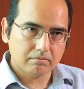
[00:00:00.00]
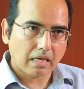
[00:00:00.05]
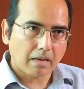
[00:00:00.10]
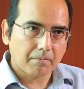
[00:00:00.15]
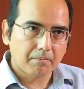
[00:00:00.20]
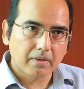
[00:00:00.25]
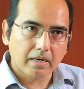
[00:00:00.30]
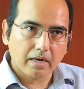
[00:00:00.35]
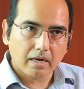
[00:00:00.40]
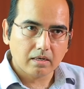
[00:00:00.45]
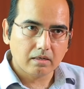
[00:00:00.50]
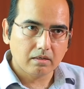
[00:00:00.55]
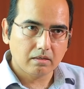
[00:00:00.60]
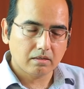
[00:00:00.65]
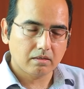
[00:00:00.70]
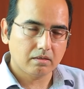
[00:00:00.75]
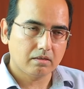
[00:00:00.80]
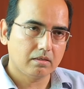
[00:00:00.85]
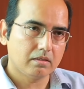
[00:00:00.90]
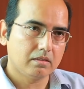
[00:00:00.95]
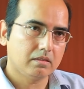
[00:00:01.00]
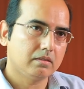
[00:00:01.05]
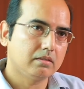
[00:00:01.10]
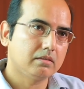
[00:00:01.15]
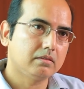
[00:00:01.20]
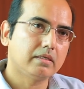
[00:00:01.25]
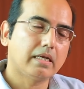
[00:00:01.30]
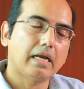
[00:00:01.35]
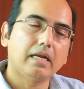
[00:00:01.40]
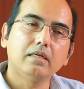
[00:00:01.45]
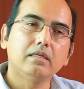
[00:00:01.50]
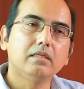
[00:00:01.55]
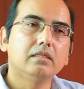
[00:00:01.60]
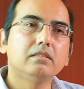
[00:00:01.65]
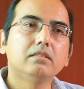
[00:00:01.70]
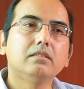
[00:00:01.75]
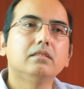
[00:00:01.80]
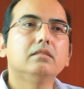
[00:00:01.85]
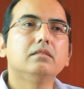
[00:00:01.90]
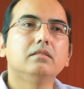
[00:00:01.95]
UpGrad
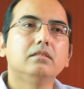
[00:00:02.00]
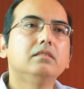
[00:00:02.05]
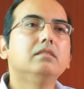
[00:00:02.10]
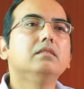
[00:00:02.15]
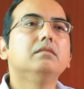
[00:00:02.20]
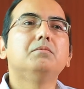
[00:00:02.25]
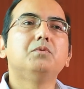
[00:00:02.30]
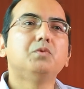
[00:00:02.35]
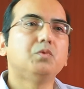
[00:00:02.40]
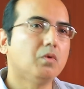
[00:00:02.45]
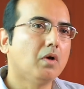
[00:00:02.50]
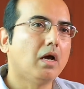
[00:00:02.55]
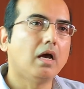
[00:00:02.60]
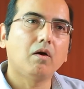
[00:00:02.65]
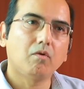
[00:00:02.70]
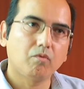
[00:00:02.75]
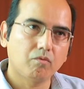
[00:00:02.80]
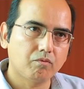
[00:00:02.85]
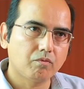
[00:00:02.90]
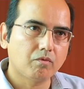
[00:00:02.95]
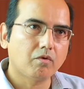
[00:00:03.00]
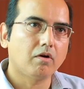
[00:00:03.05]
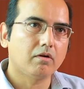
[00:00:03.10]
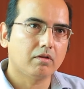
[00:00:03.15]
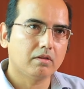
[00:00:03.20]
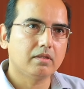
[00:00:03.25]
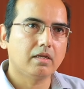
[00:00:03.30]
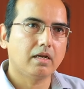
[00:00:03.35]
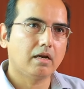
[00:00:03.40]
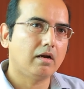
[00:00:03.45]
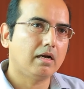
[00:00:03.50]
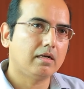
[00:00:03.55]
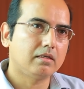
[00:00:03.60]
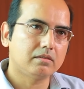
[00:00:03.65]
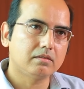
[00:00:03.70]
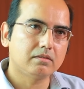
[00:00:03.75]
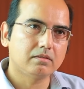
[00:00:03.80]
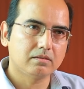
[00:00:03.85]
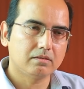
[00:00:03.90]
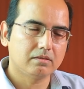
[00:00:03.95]
candidates seem to have gotten their
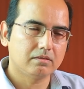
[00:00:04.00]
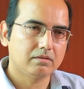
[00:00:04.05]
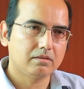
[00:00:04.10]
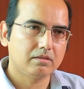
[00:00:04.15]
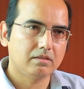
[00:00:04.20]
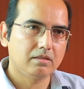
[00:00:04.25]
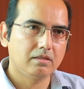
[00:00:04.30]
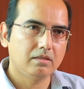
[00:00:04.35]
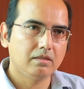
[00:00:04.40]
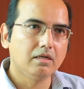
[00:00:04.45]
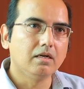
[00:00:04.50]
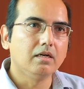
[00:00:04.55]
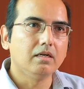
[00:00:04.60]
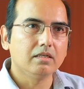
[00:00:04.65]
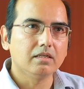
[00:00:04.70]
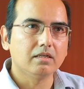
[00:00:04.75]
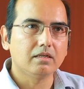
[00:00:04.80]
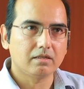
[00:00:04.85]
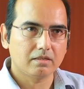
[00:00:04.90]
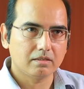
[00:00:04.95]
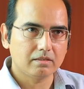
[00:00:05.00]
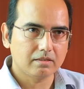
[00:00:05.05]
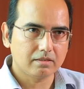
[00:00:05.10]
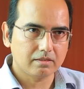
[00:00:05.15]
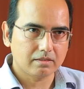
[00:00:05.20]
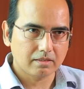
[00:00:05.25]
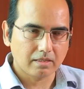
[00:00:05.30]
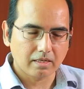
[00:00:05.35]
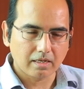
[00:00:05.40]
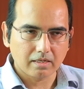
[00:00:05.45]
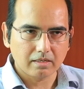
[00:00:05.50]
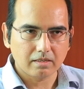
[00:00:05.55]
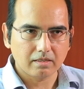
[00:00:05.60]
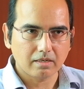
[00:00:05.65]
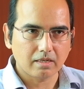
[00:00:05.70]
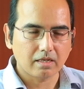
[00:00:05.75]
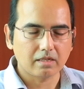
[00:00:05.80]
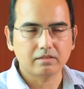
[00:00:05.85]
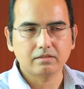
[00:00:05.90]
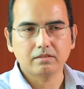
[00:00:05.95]
hands dirtier
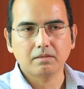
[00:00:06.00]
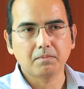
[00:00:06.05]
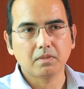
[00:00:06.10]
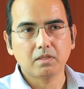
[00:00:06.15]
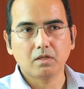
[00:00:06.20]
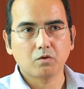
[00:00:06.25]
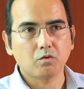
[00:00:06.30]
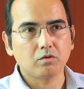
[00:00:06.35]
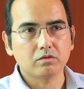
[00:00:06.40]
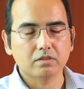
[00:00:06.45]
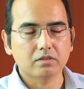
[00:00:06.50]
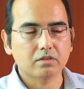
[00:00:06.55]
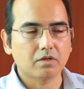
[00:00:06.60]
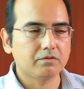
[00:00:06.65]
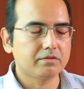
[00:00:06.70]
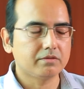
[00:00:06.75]
than some other courses